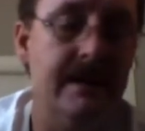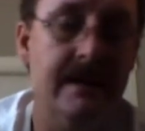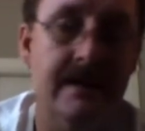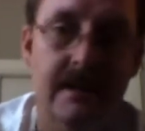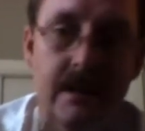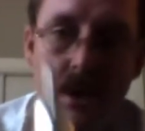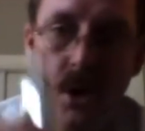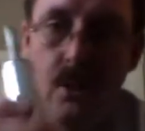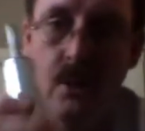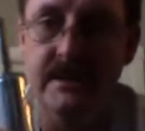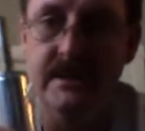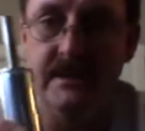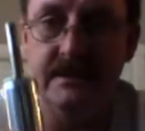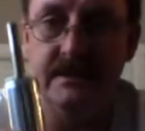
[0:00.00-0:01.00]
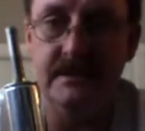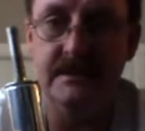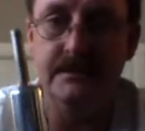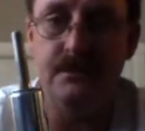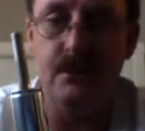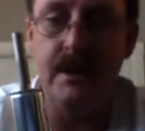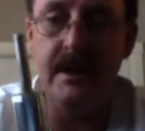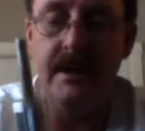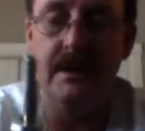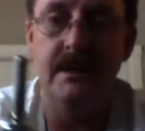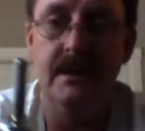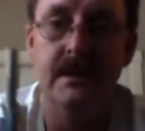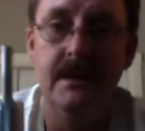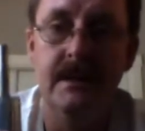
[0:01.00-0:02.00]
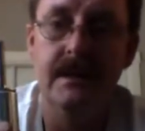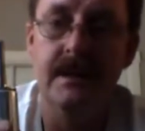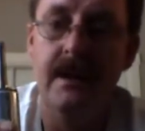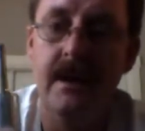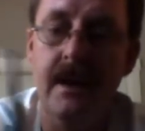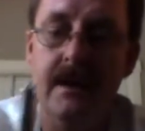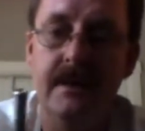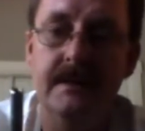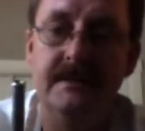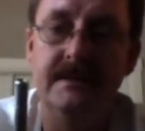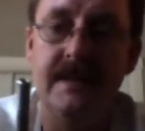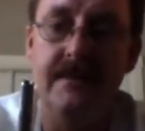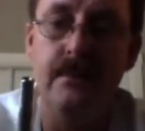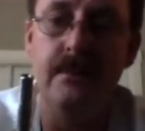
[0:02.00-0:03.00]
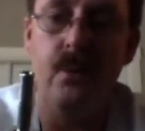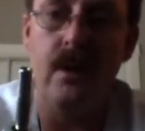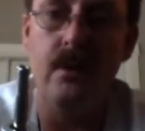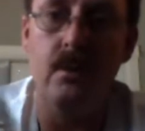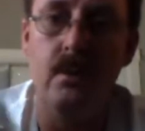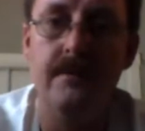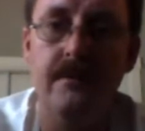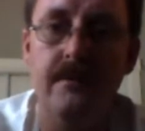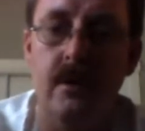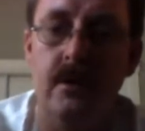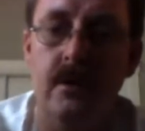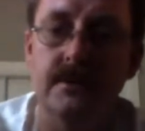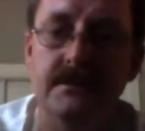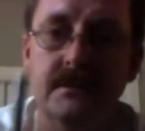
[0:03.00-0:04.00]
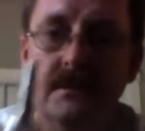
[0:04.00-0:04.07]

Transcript: Low resistance spring, 7.1 volts.